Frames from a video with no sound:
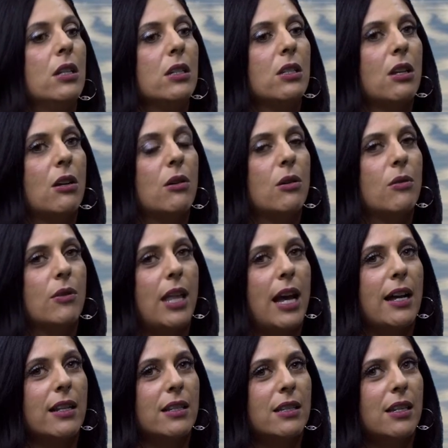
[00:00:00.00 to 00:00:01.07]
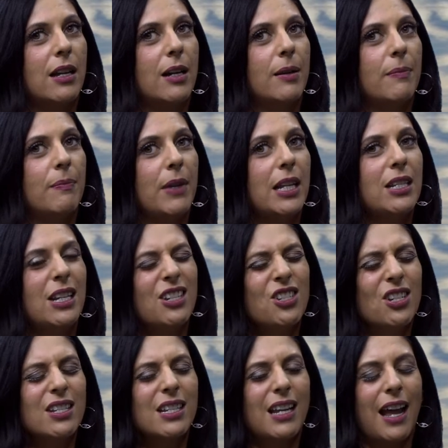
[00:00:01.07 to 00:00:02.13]
So that's, it's
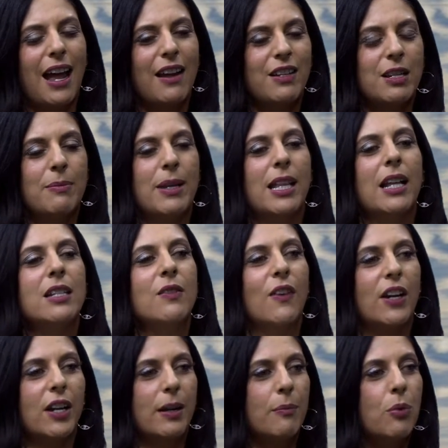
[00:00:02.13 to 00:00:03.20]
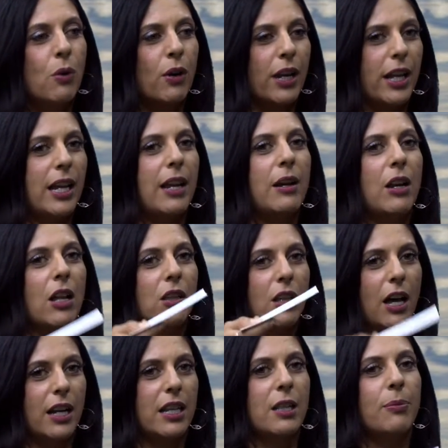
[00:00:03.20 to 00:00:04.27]
just, to me, that's very important. And a
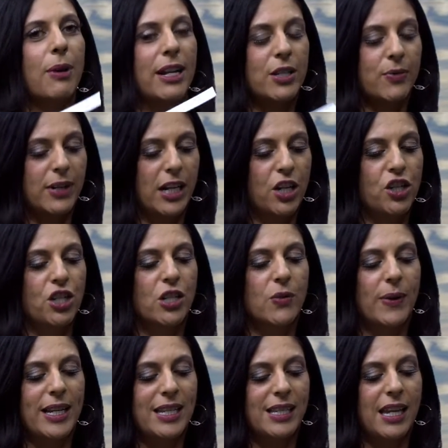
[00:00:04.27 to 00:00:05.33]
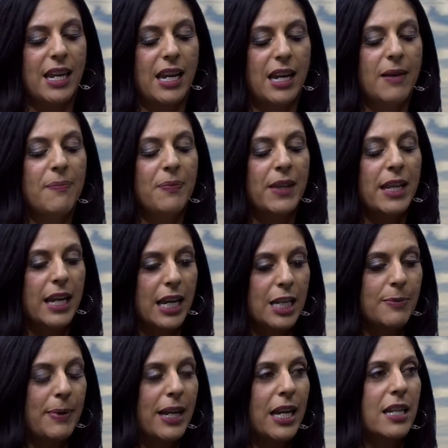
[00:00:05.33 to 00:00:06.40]
lot of the price reductions we see
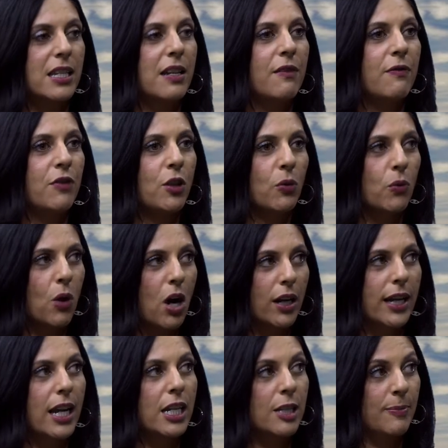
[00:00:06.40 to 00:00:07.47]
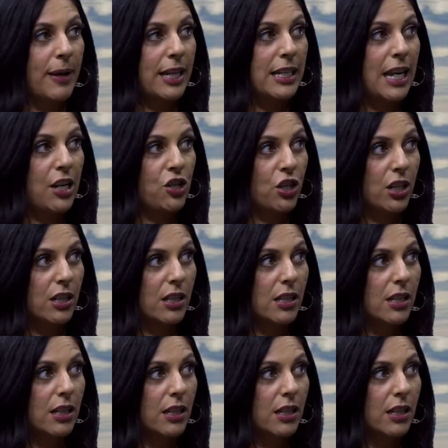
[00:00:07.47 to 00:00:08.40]
is because of the wrong expectations.